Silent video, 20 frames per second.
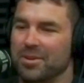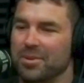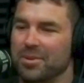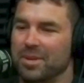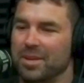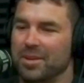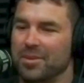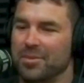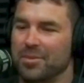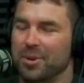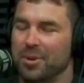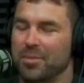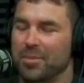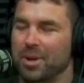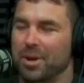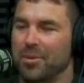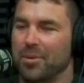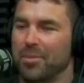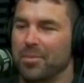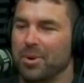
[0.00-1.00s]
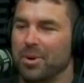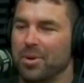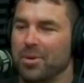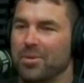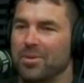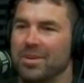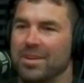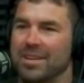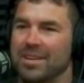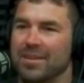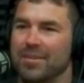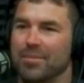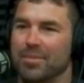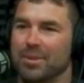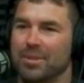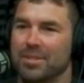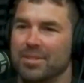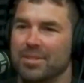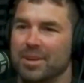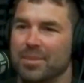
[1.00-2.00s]
They're getting run by remote,
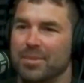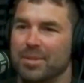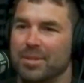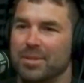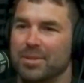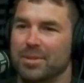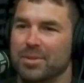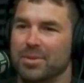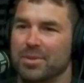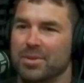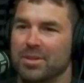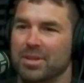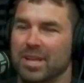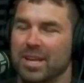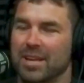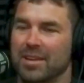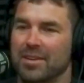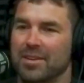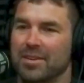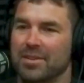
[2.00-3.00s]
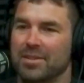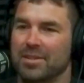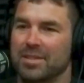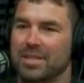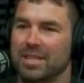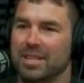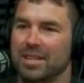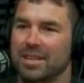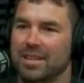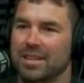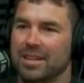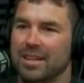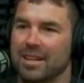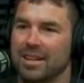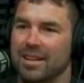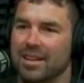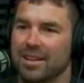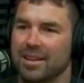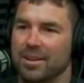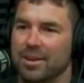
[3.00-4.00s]
but I mean, sooner than later, you're
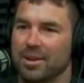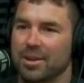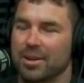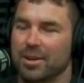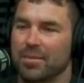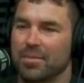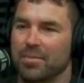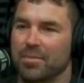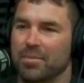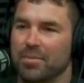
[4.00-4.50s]
gonna